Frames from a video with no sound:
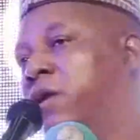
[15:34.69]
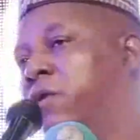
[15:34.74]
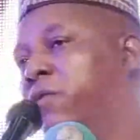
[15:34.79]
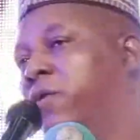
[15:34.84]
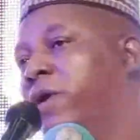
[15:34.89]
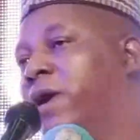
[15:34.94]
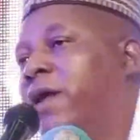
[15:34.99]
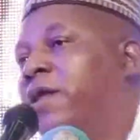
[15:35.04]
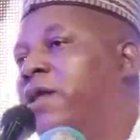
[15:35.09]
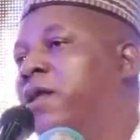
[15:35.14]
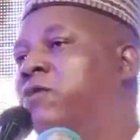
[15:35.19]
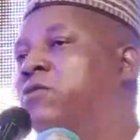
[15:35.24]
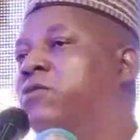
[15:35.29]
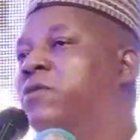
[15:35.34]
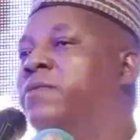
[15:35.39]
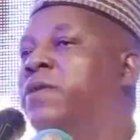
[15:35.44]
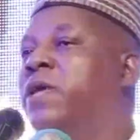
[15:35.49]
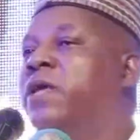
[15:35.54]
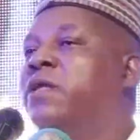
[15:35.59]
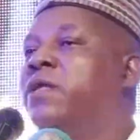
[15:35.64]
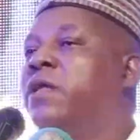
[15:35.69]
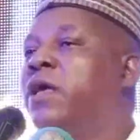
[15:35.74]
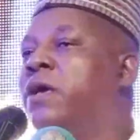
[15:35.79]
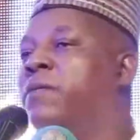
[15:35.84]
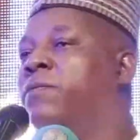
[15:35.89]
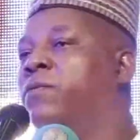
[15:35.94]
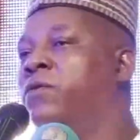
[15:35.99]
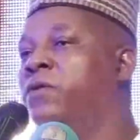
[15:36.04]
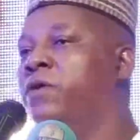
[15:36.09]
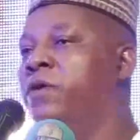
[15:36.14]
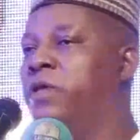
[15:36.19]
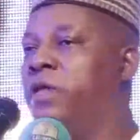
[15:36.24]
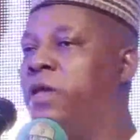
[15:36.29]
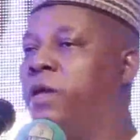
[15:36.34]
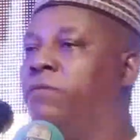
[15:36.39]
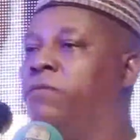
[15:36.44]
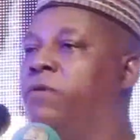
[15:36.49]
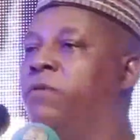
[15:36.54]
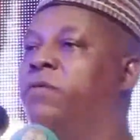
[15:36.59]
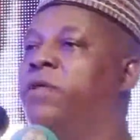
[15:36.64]
We can eat up the entire food
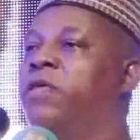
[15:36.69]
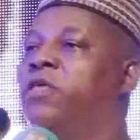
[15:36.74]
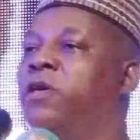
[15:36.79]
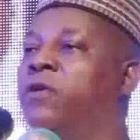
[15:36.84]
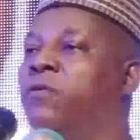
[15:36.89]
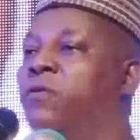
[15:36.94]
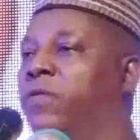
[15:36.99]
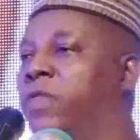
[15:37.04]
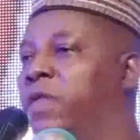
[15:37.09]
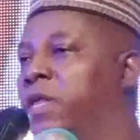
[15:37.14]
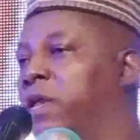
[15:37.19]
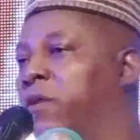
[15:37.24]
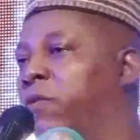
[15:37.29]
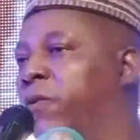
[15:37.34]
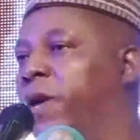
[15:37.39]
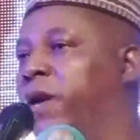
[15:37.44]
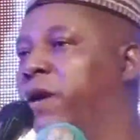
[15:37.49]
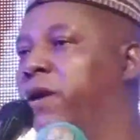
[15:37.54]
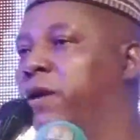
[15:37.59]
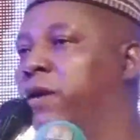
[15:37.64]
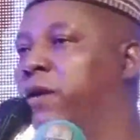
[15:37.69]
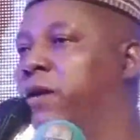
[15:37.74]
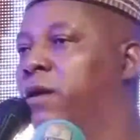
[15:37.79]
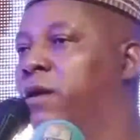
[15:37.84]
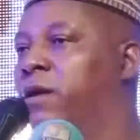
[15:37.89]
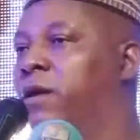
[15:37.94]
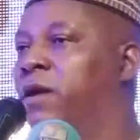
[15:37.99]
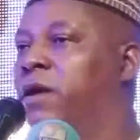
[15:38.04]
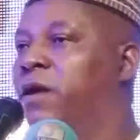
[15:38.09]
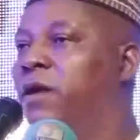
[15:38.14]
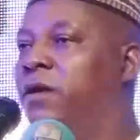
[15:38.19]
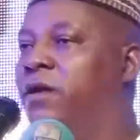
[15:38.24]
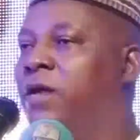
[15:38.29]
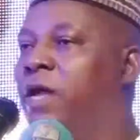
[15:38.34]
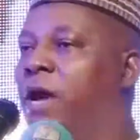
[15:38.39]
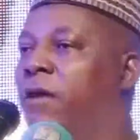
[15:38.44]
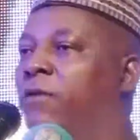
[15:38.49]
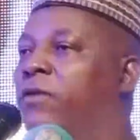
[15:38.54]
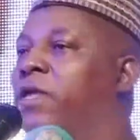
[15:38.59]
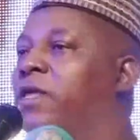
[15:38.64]
reserves of Niger within a week.
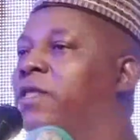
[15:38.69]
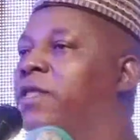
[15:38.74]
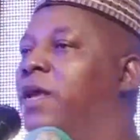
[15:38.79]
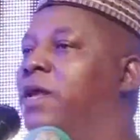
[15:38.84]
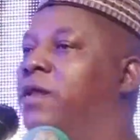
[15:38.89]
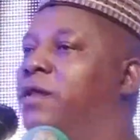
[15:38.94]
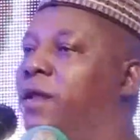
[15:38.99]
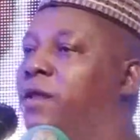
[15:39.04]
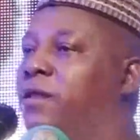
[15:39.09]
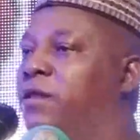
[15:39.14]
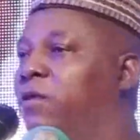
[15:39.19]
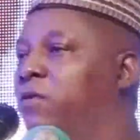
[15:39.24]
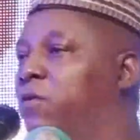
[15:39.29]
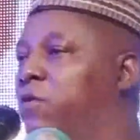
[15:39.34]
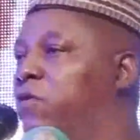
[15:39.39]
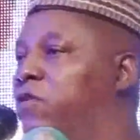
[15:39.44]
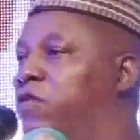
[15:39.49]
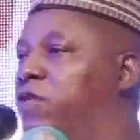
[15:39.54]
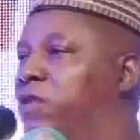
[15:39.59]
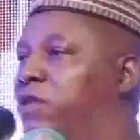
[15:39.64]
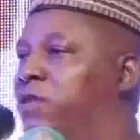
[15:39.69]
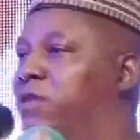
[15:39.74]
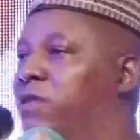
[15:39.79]
Down is the Atlantic Ocean.